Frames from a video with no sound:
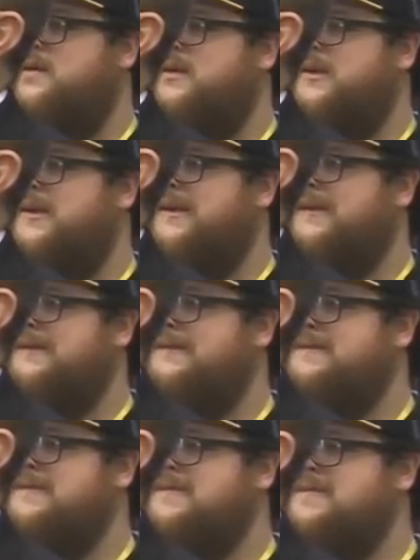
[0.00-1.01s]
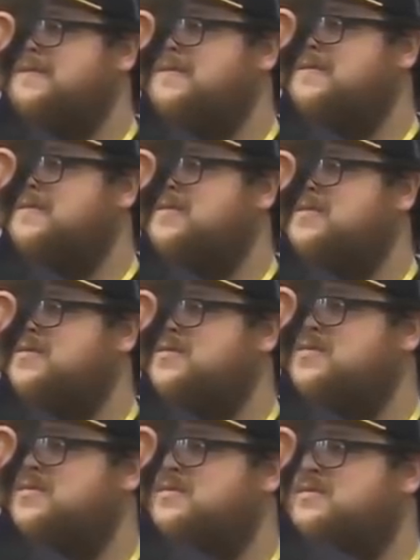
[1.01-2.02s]

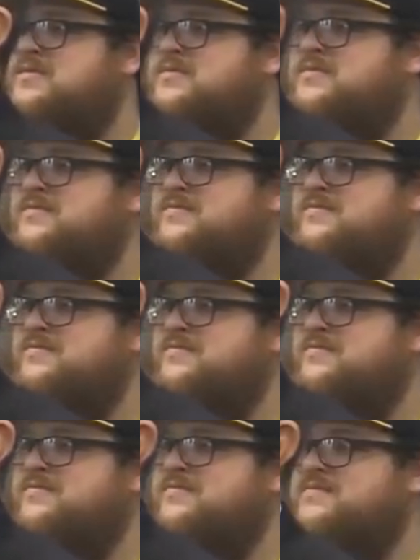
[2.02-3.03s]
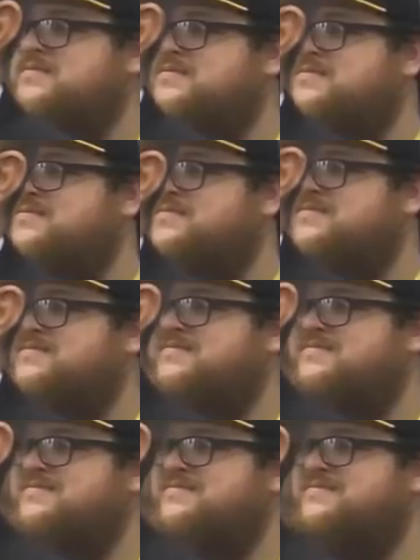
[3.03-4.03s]

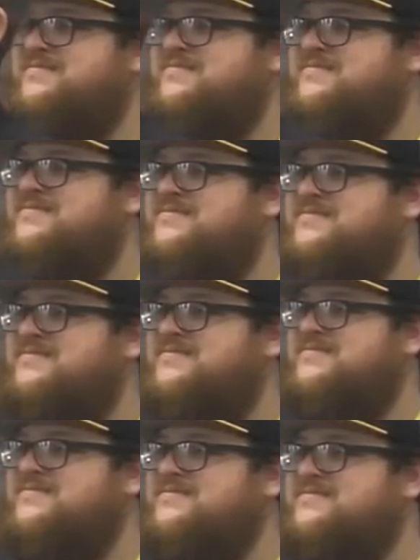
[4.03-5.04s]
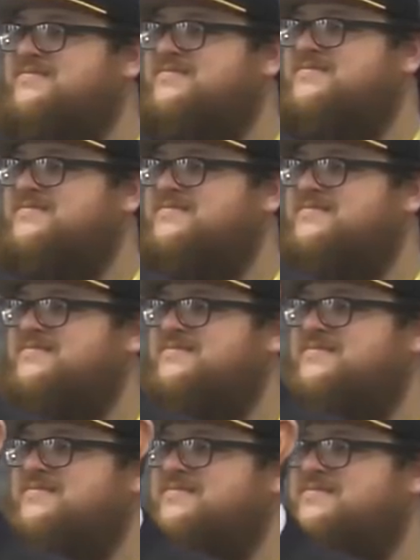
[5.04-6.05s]

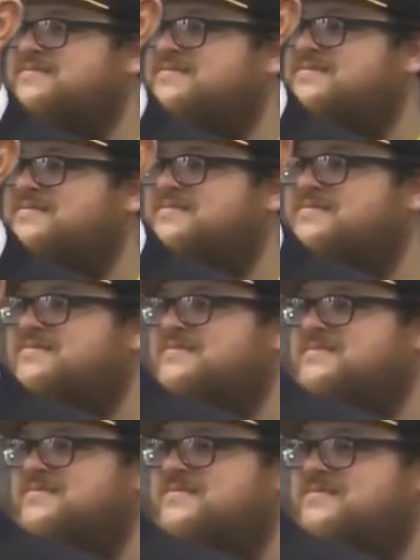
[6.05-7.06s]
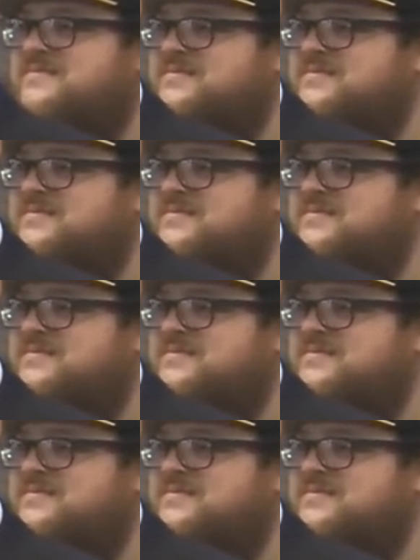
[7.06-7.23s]
[no speech]